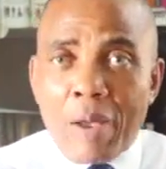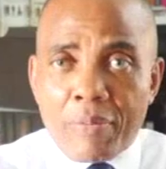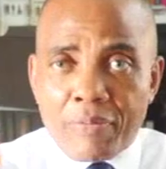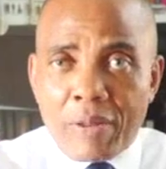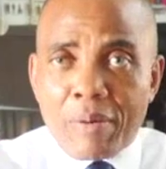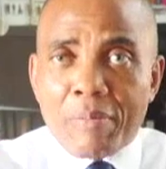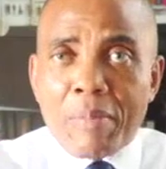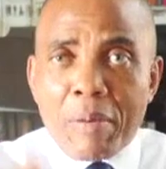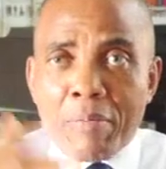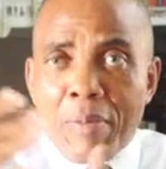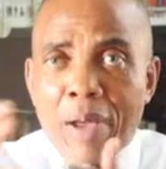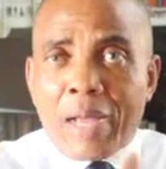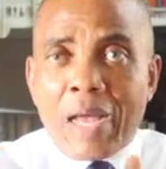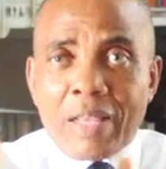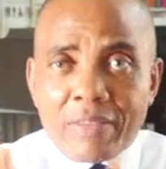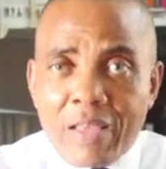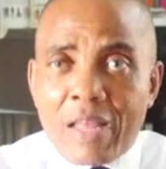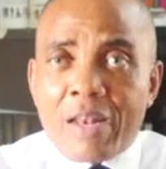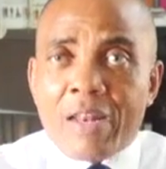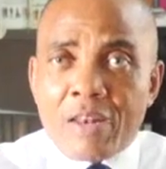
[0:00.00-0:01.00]
Absalom
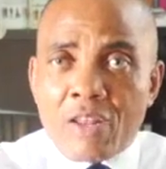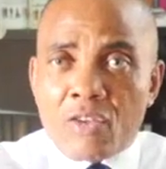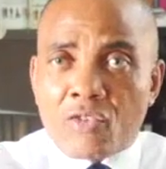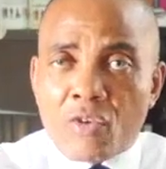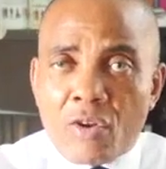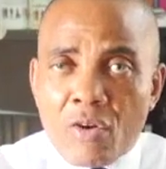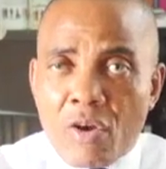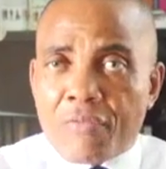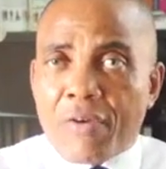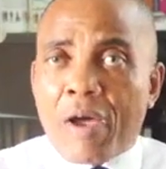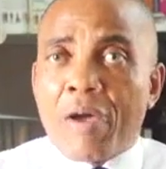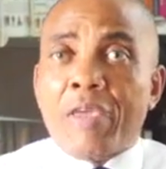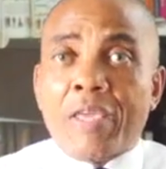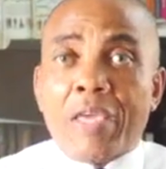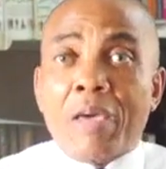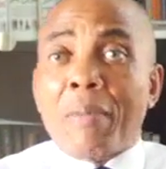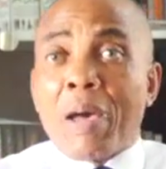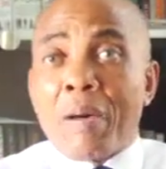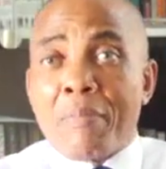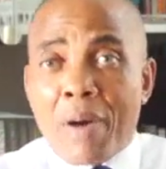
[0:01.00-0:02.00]
Abaka telling the story of how he
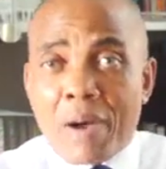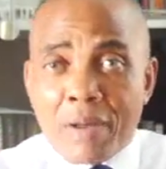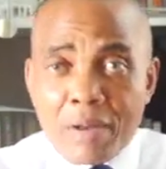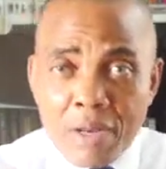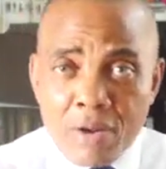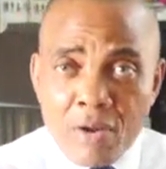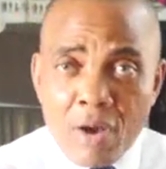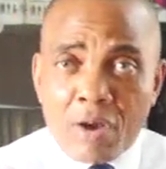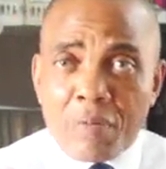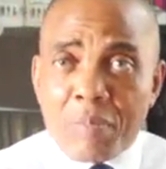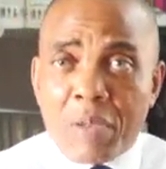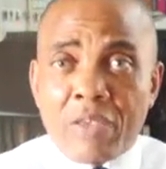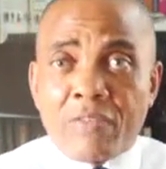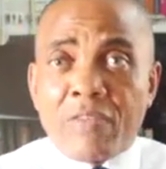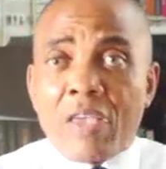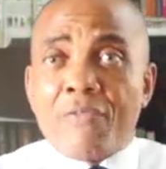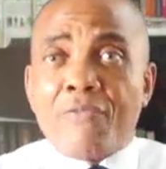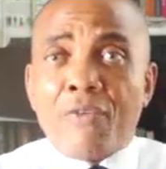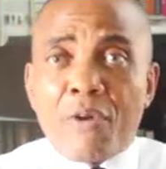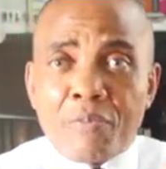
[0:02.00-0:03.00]
came about the document. He
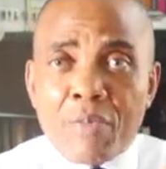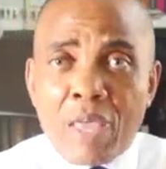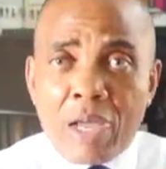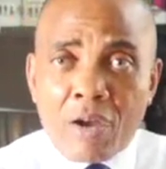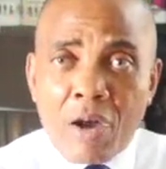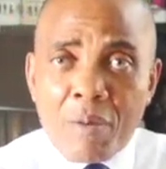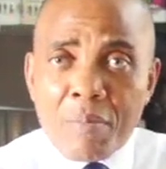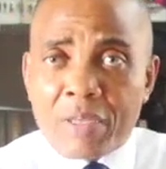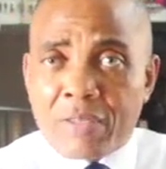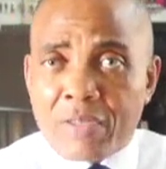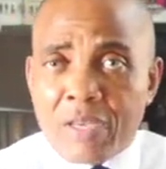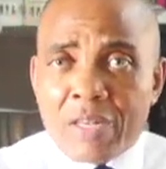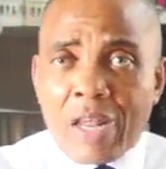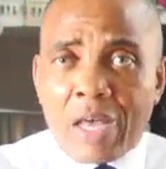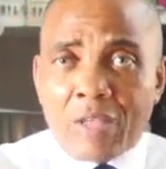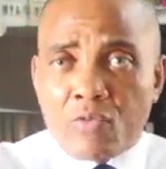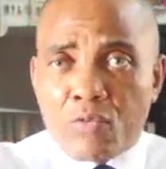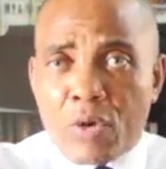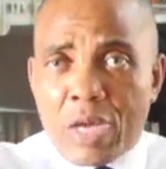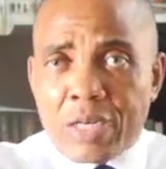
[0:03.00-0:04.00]
said he formed the committee
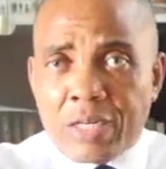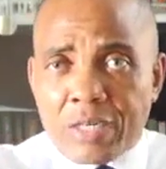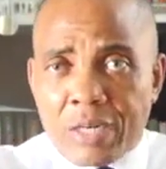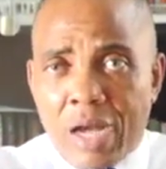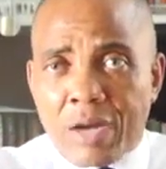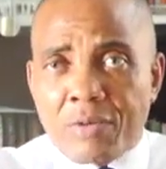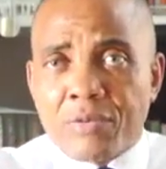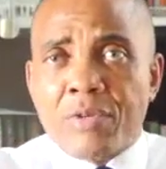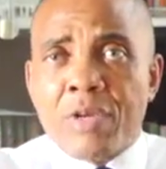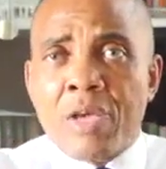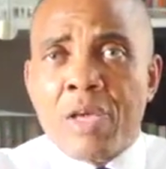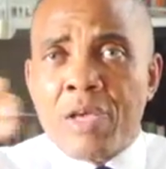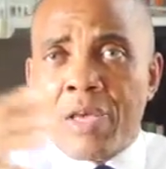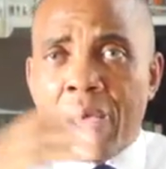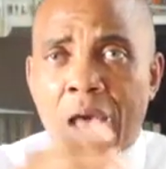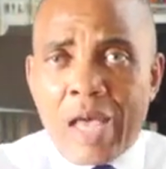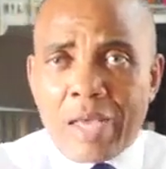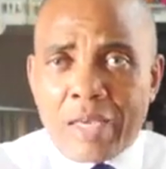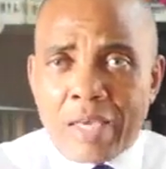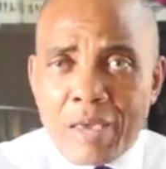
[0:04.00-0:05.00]
that went around
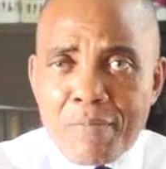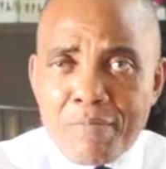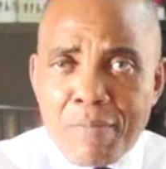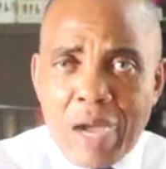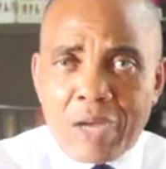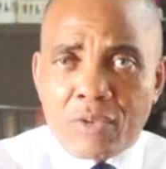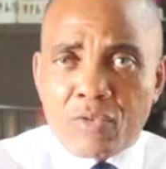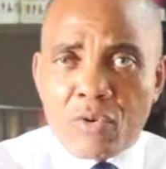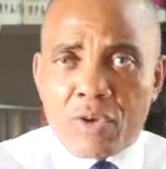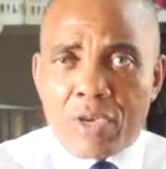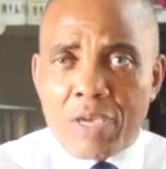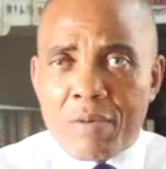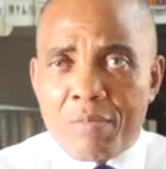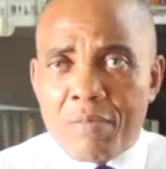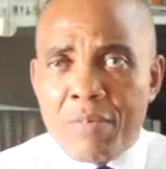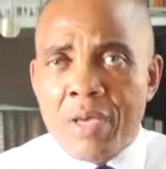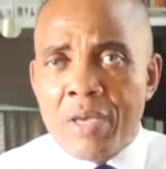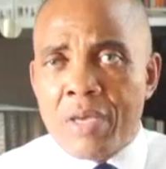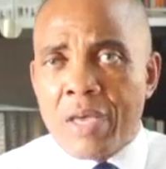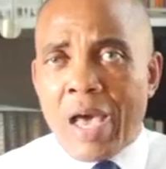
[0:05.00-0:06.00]
and came back to
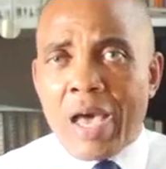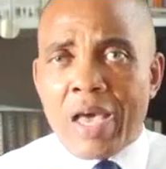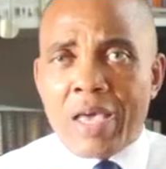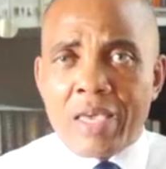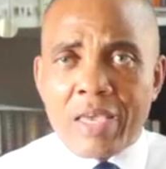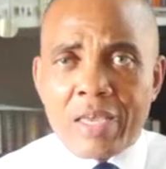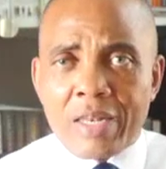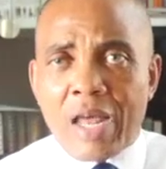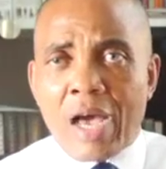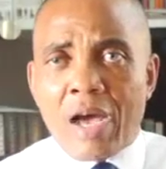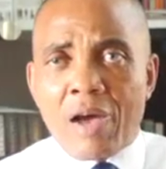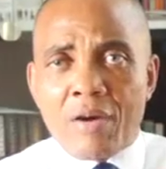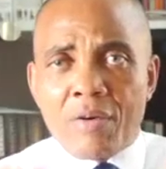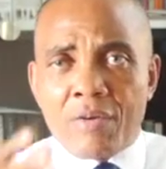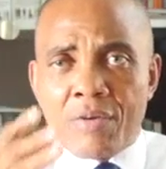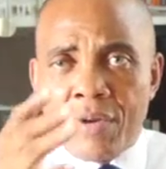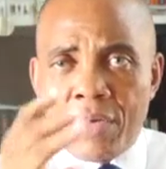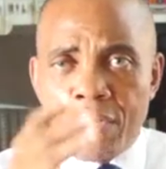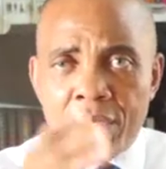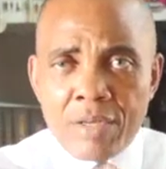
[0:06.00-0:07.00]
him, and he
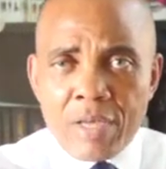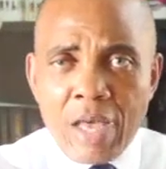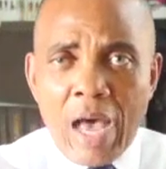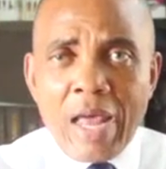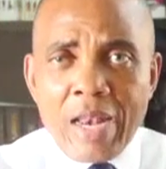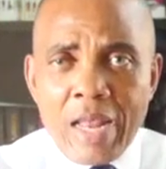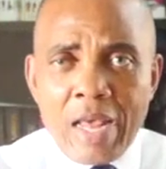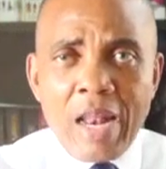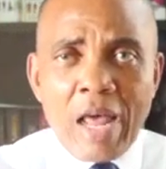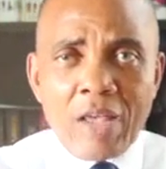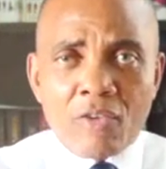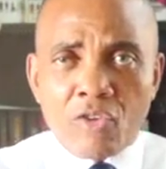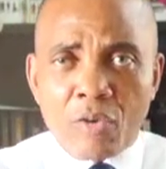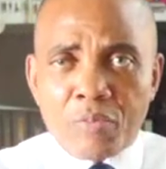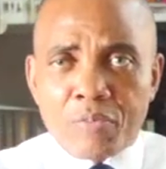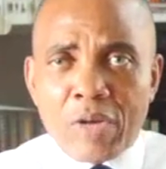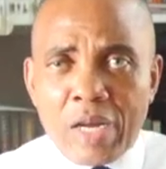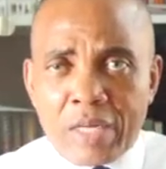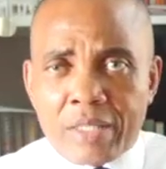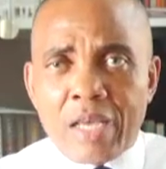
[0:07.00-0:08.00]
now added and
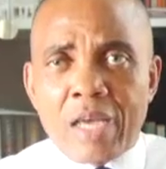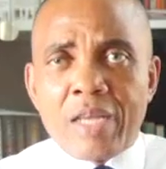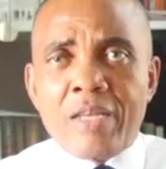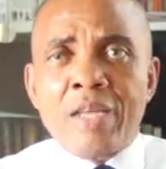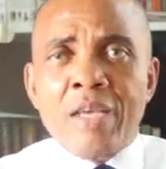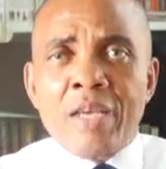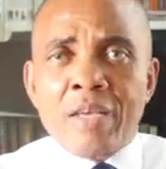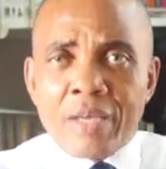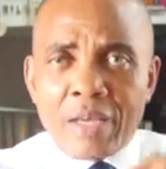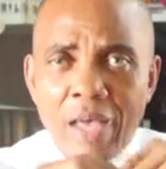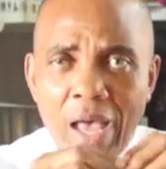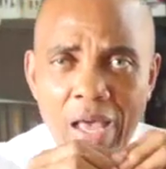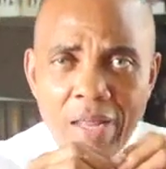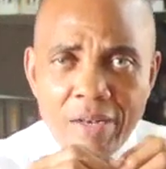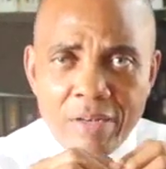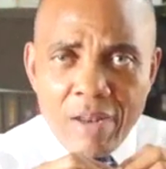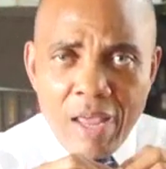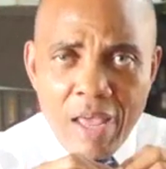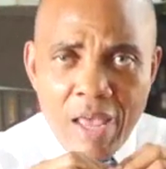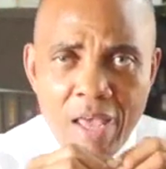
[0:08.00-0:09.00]
subtracted
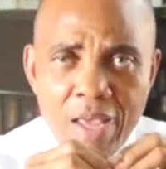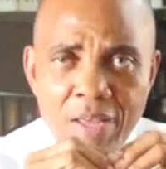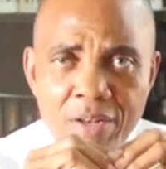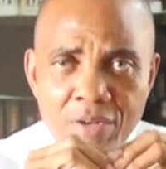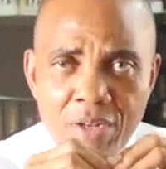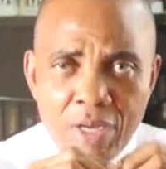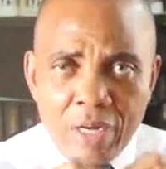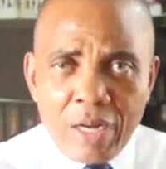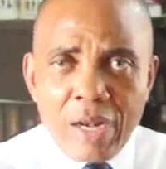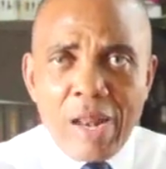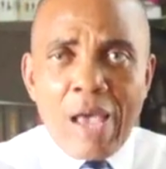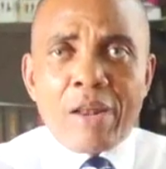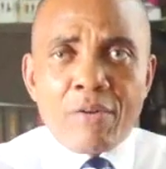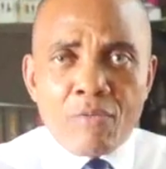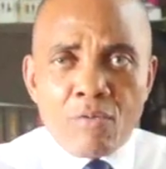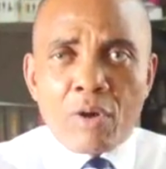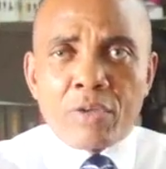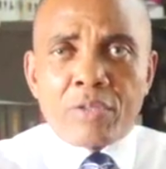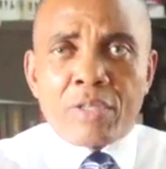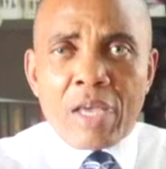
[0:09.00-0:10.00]
and
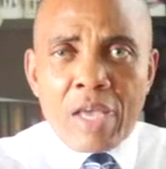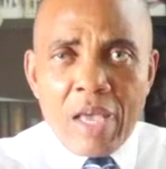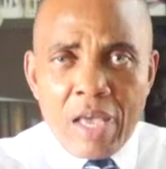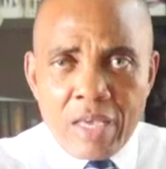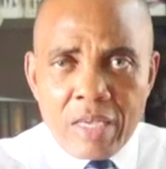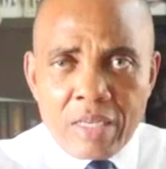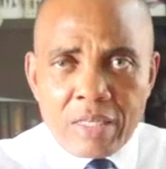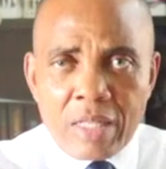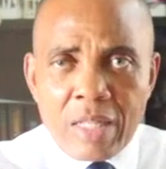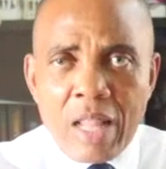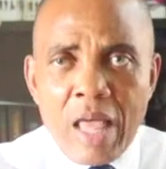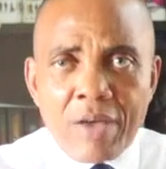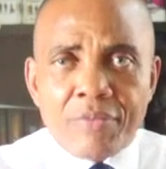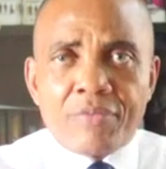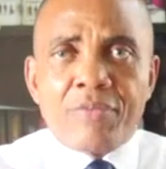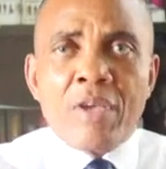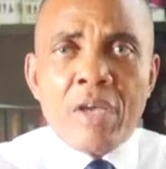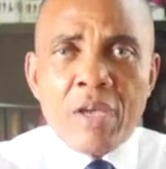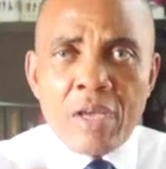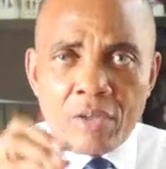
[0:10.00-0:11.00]
declared what is
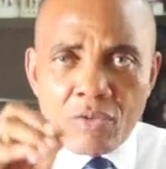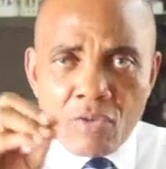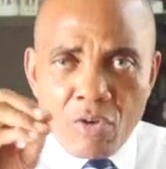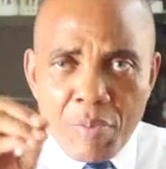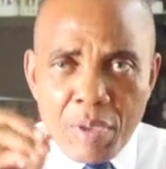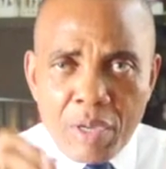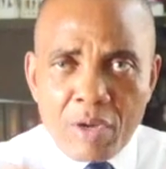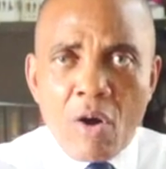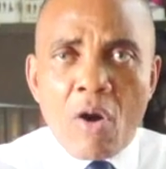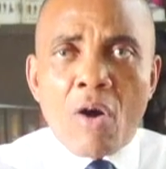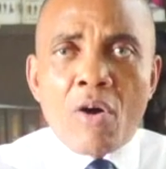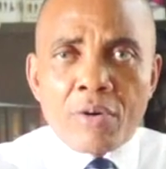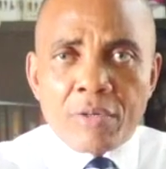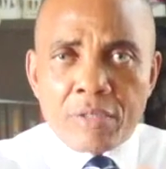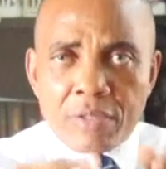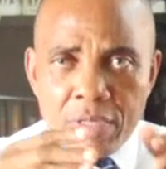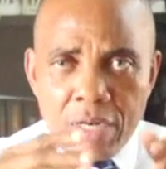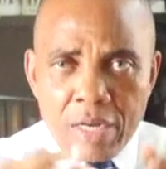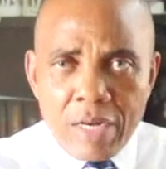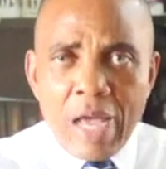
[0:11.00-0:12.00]
left to be
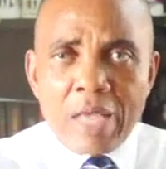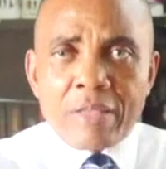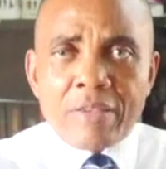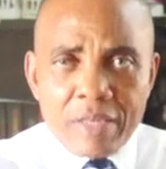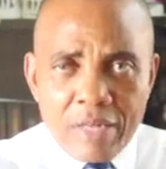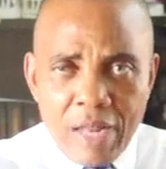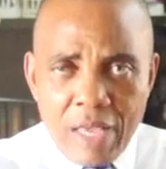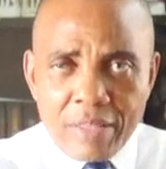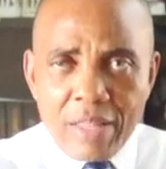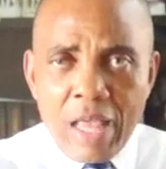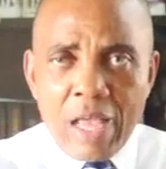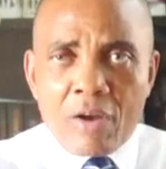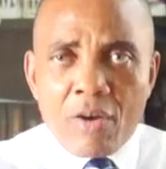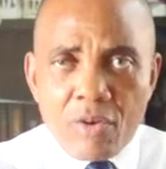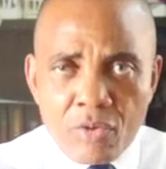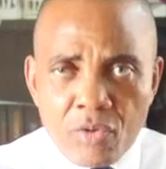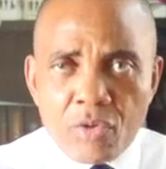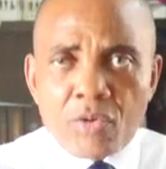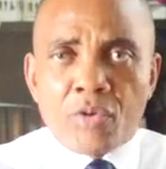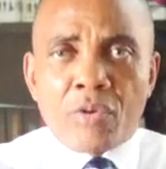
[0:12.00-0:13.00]
called the 1999
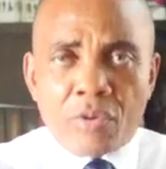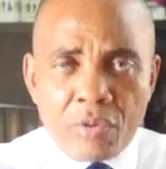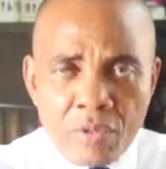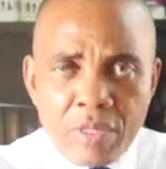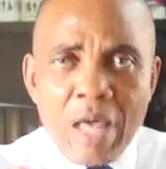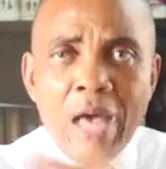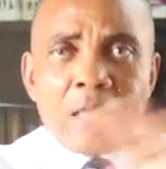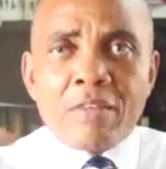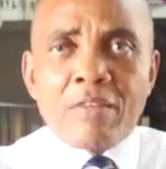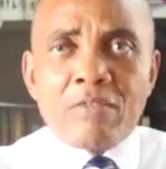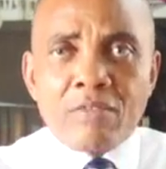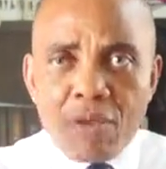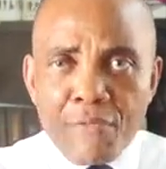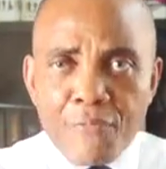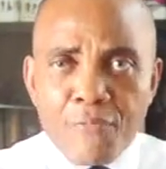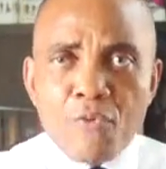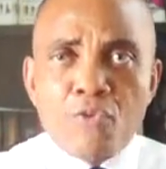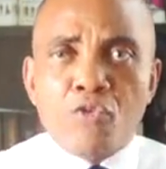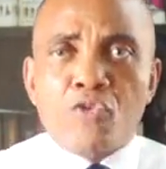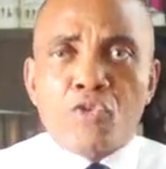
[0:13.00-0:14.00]
Constitution. That is the
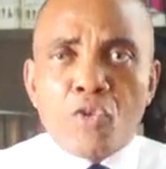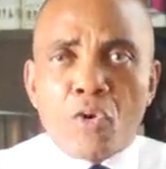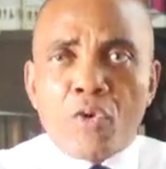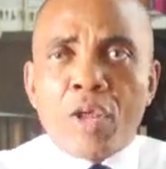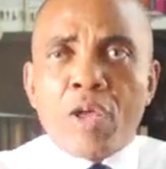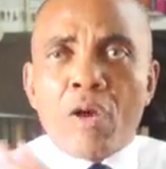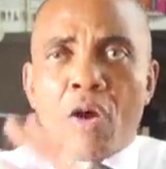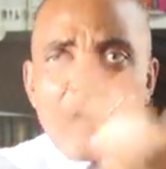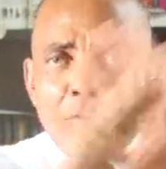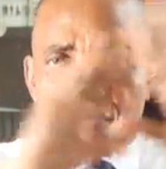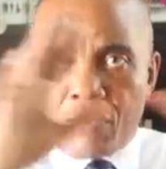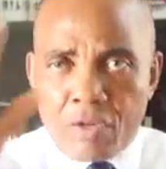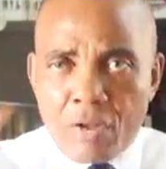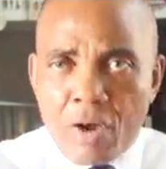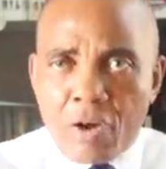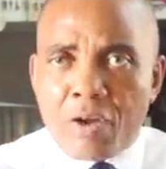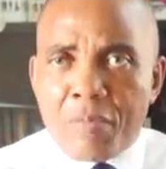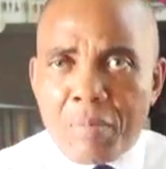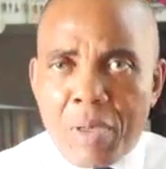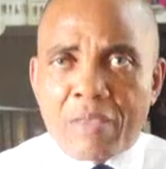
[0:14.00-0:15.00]
full story of the
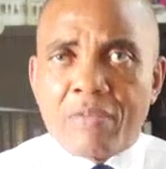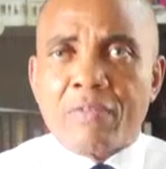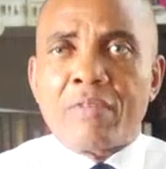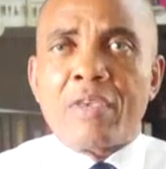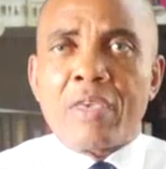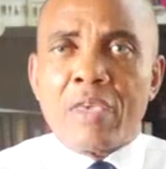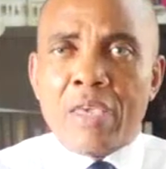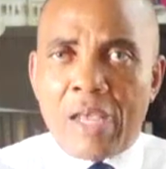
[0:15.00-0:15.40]
document.